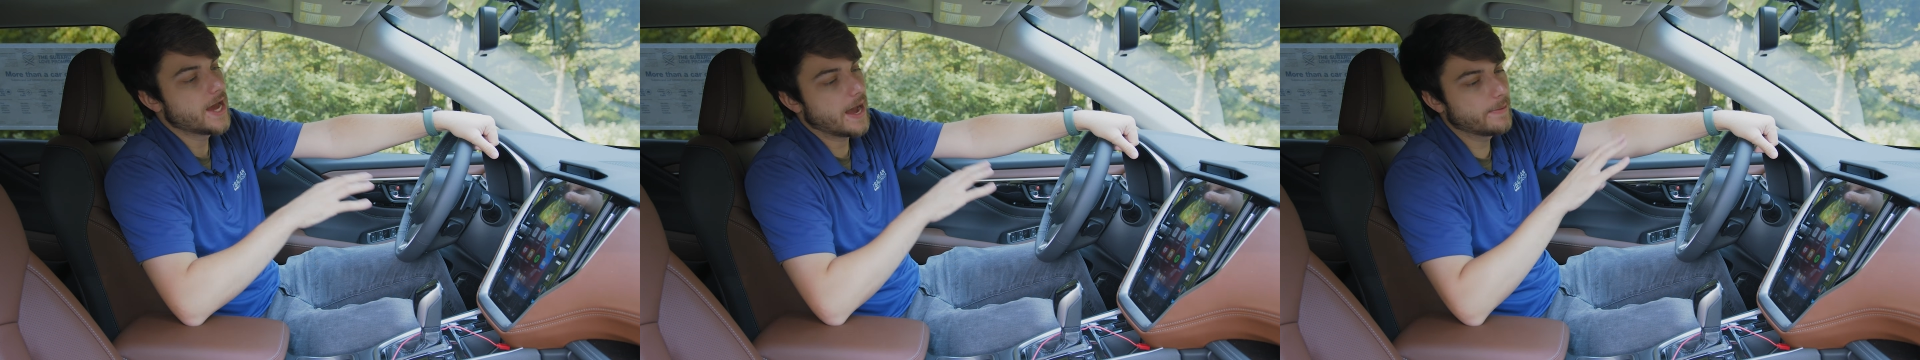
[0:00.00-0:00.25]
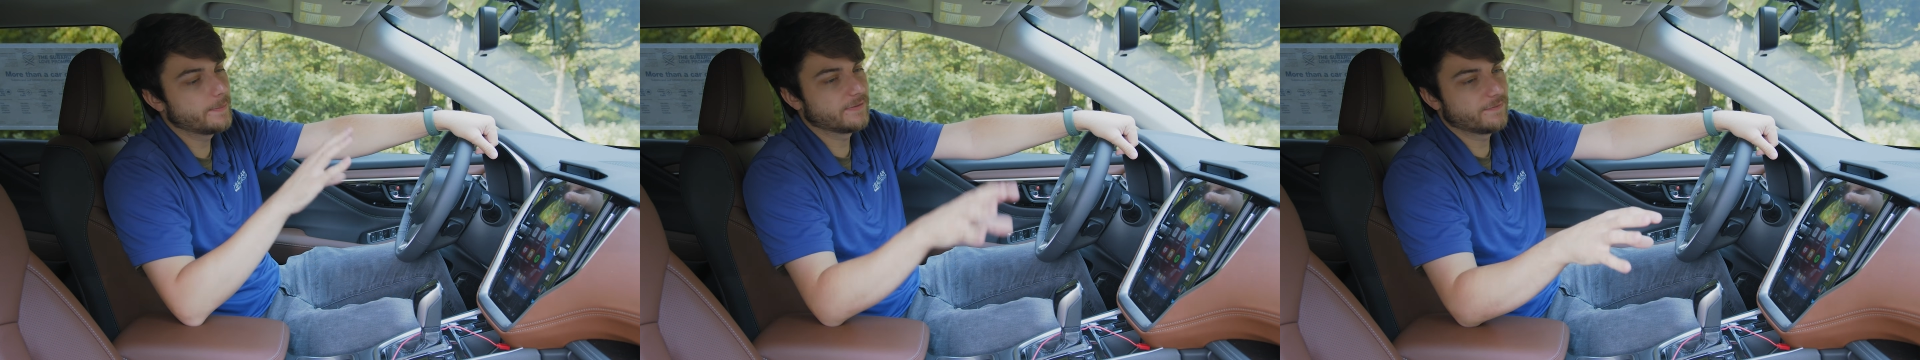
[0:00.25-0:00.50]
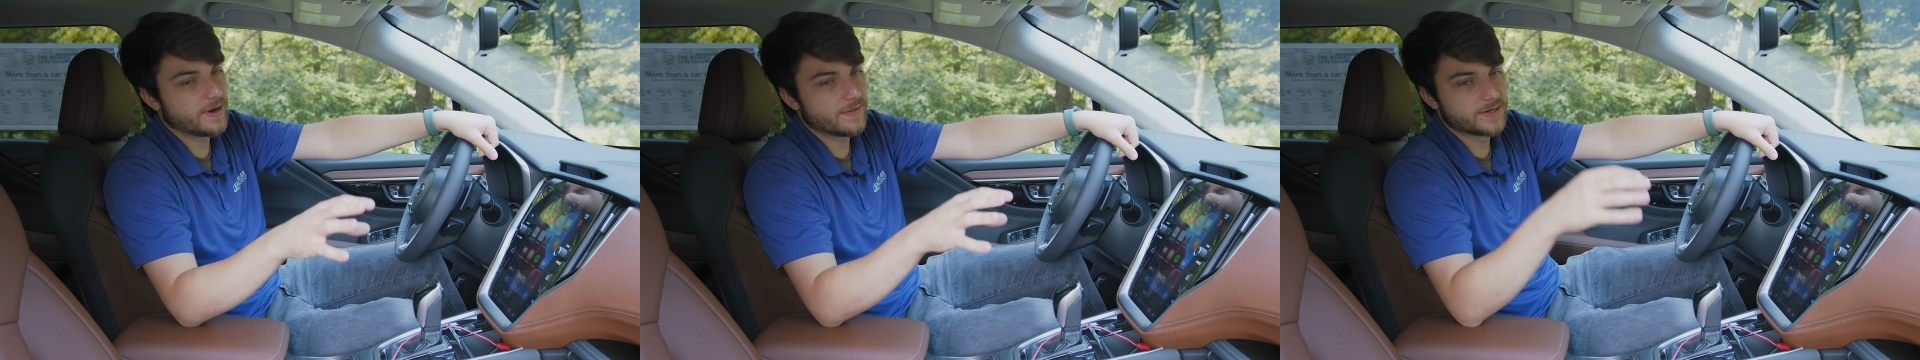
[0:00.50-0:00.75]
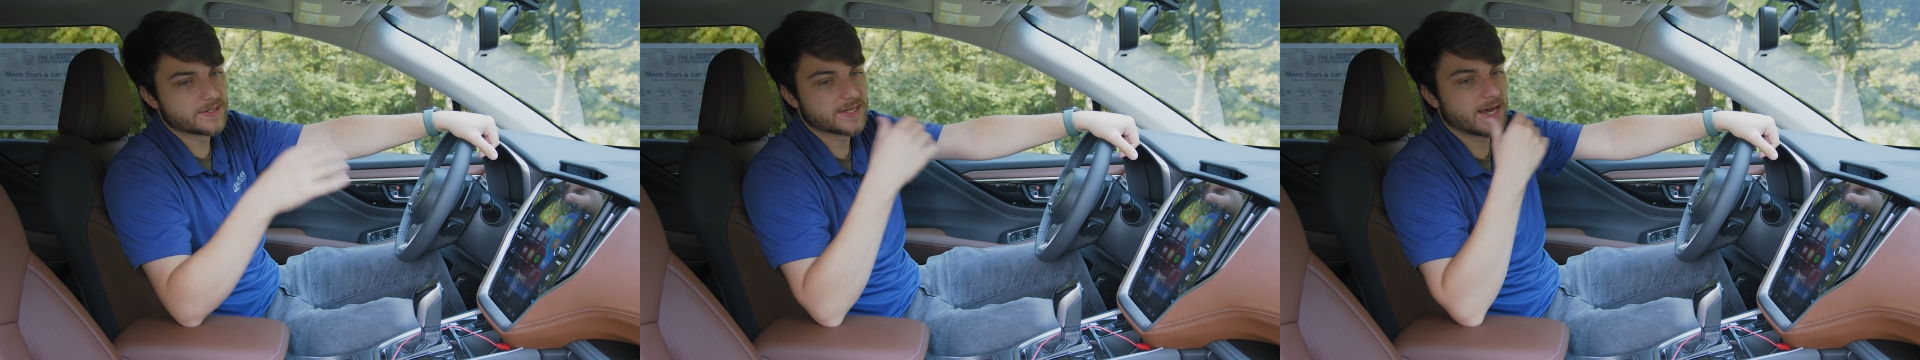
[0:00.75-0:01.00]
I'm a big fan of
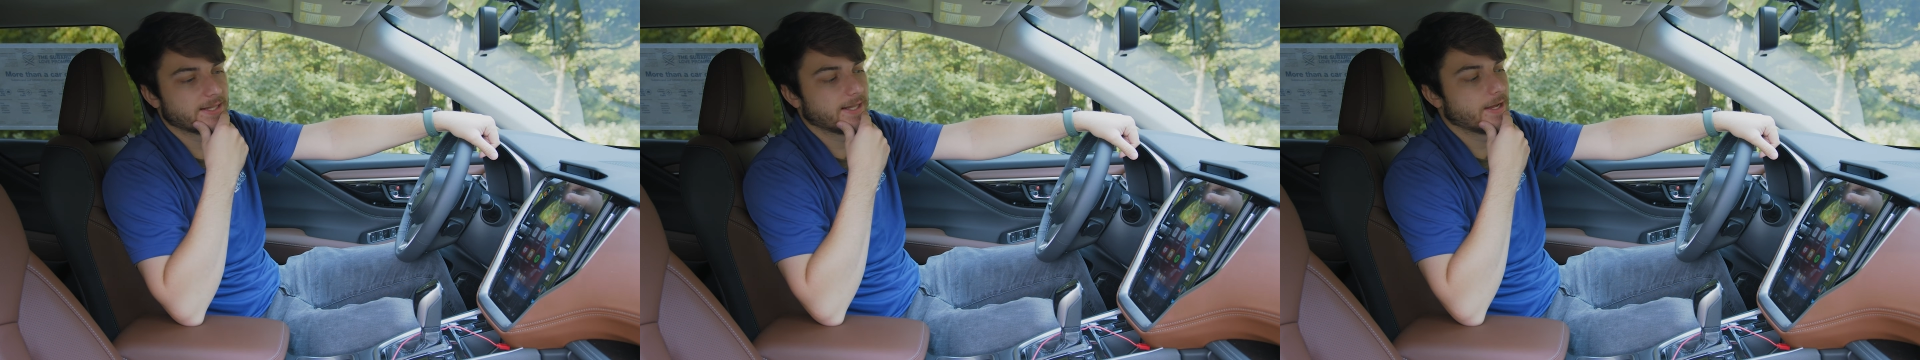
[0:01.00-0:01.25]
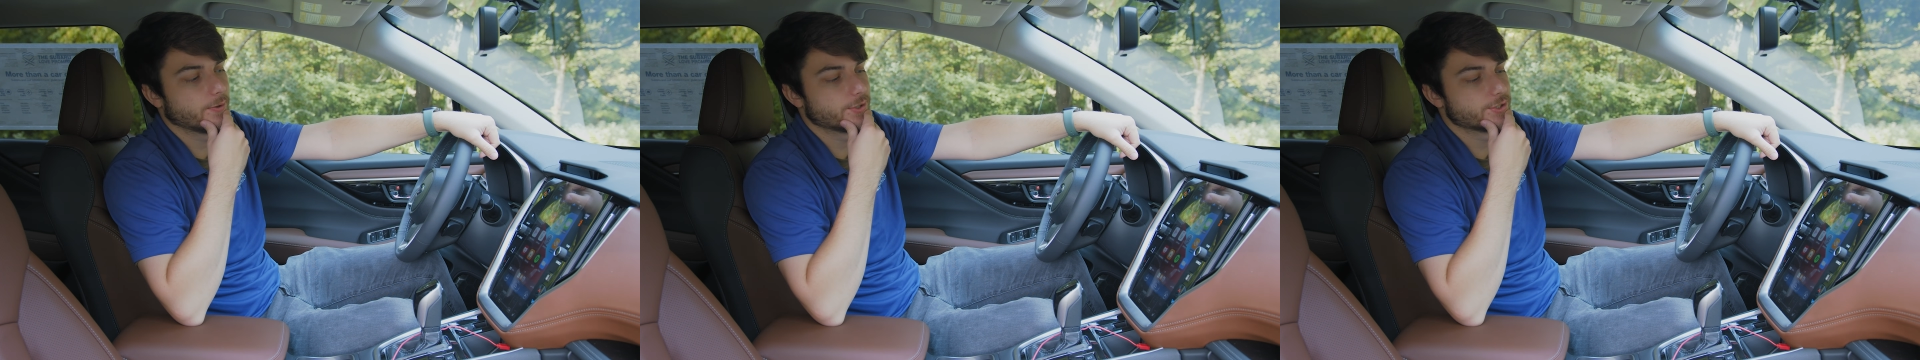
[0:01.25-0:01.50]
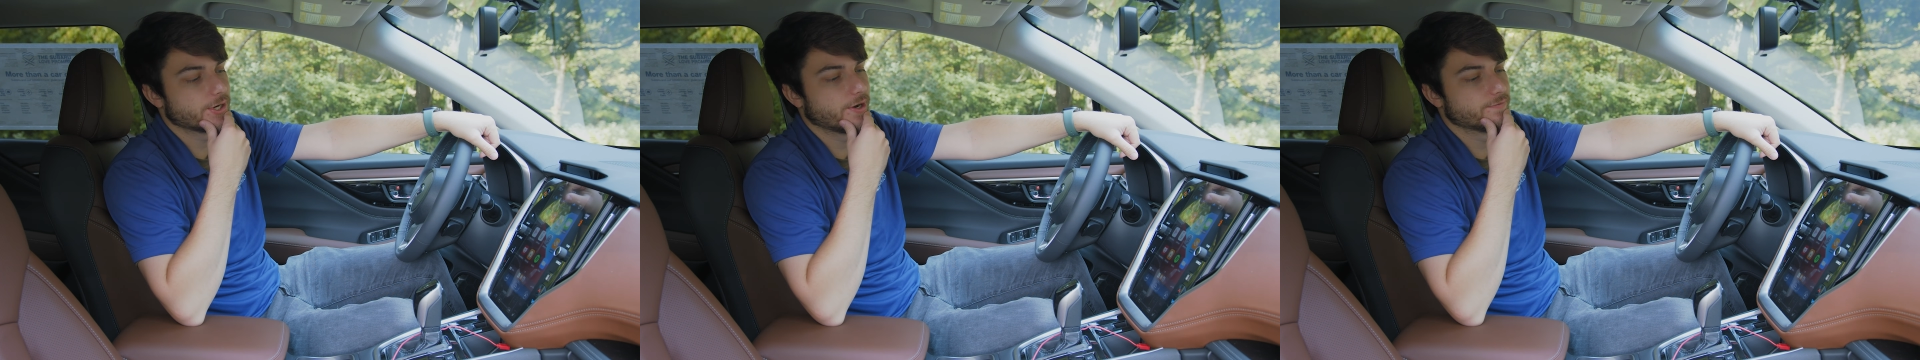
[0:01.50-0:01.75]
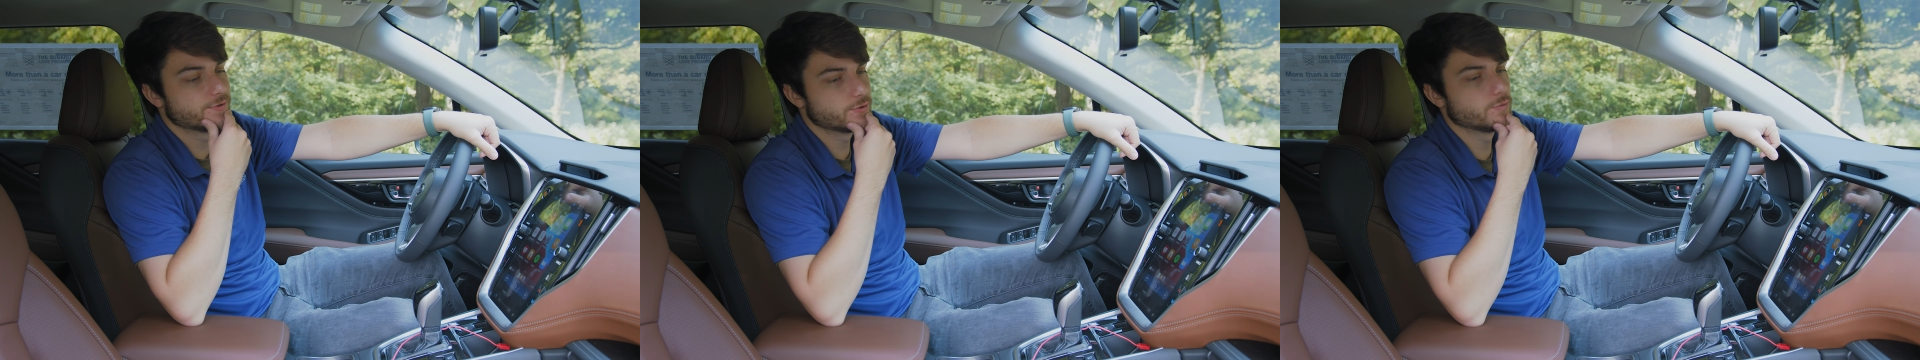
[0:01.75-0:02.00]
the design language
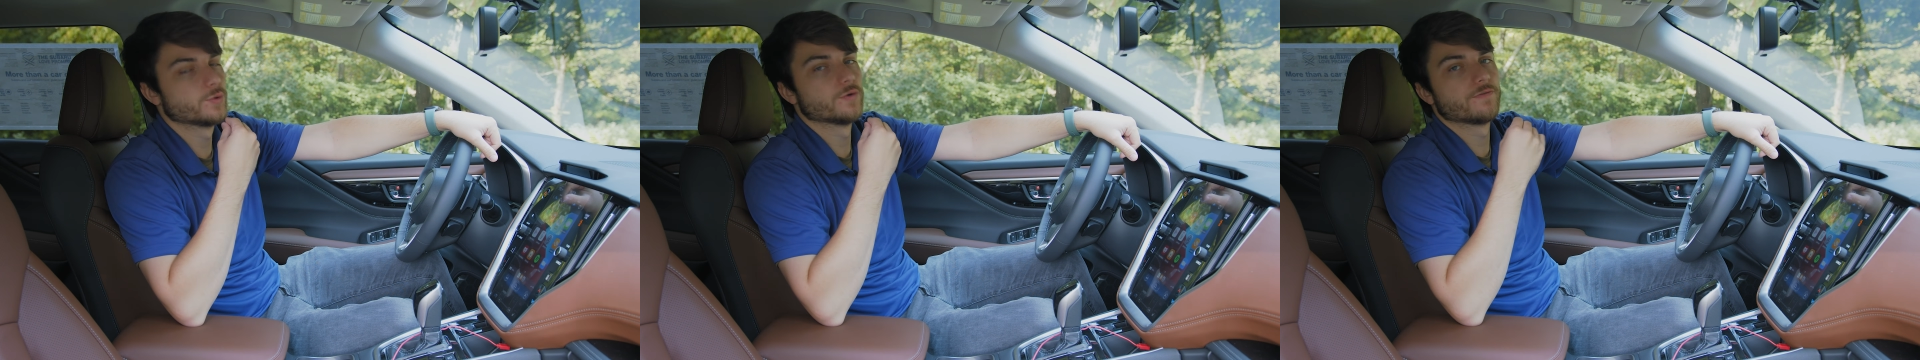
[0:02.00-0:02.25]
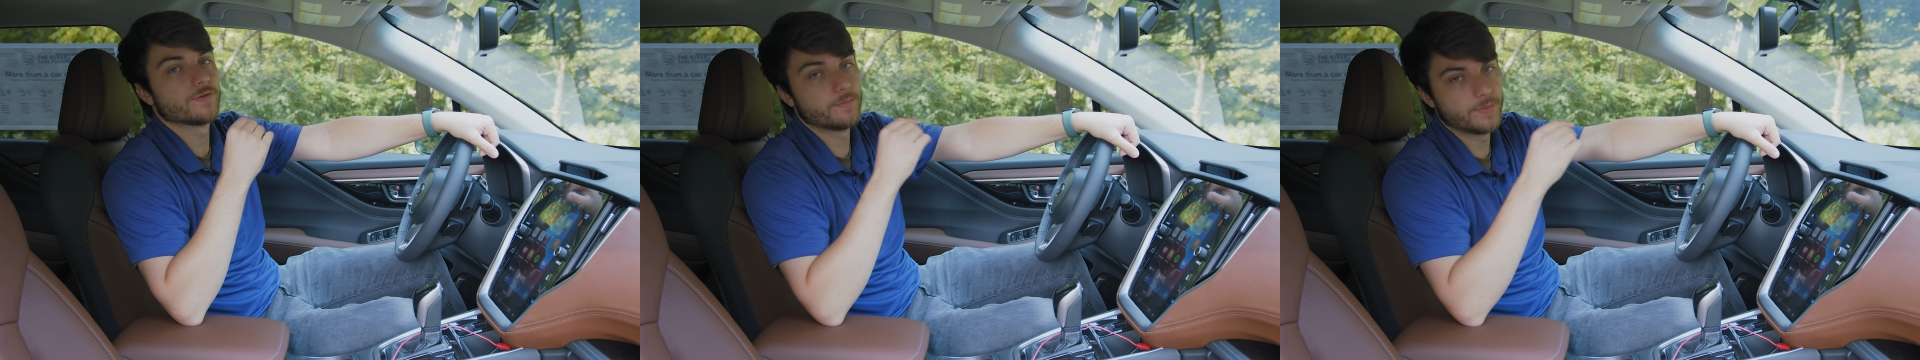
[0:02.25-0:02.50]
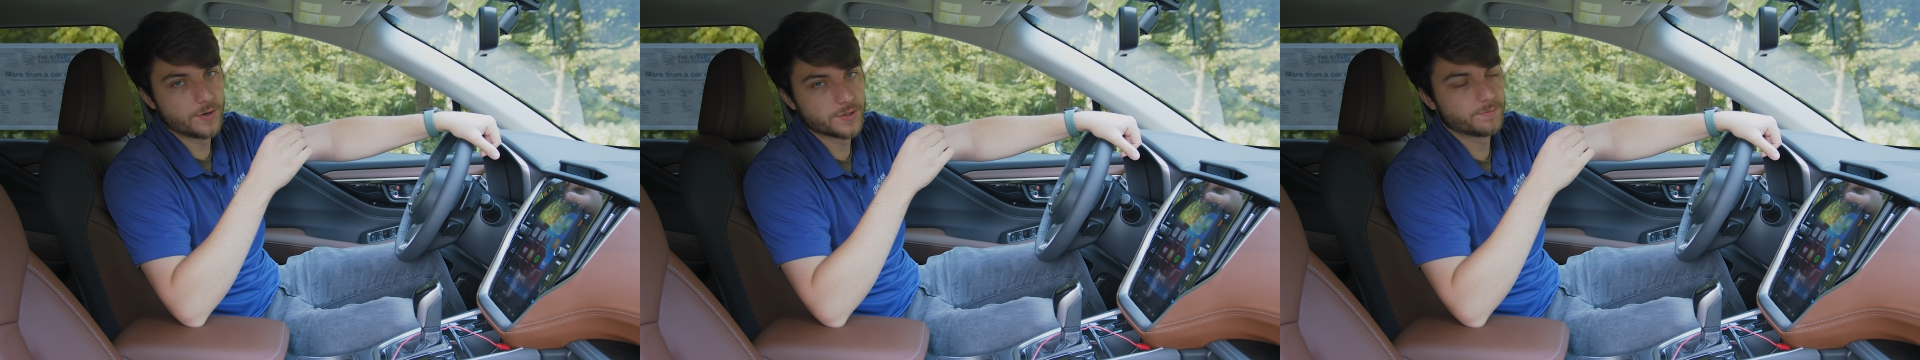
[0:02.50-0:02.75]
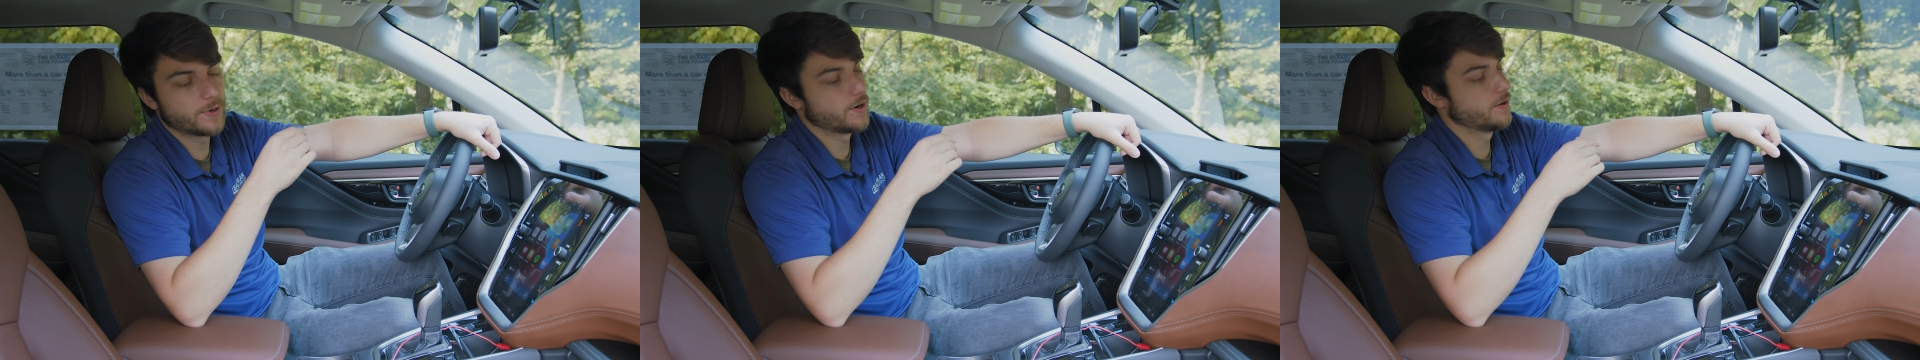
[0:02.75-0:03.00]
of Subaru for the
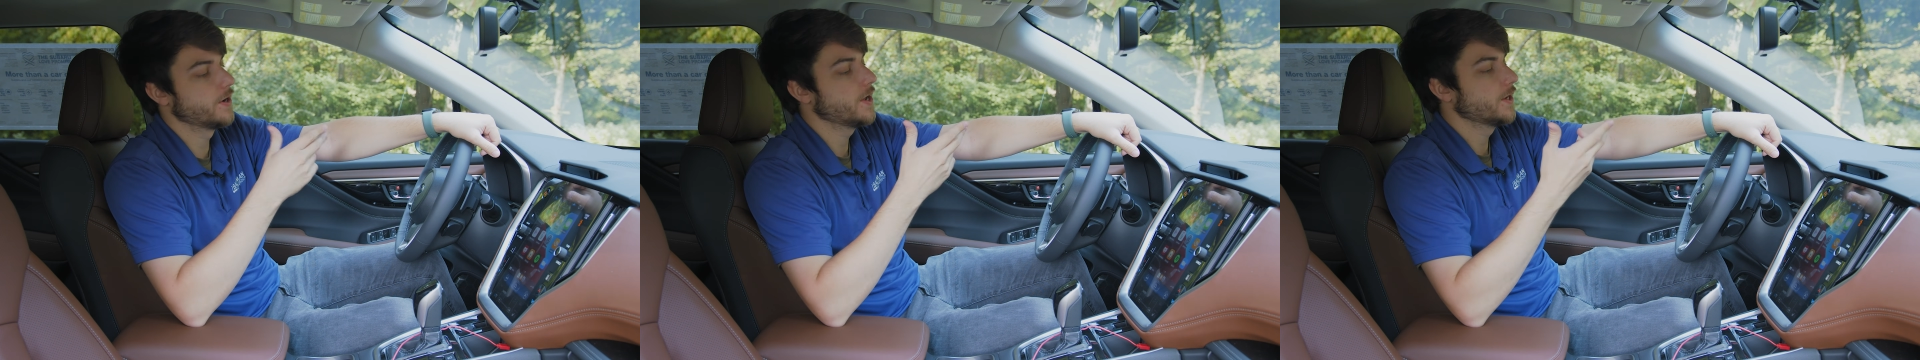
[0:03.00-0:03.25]
most part,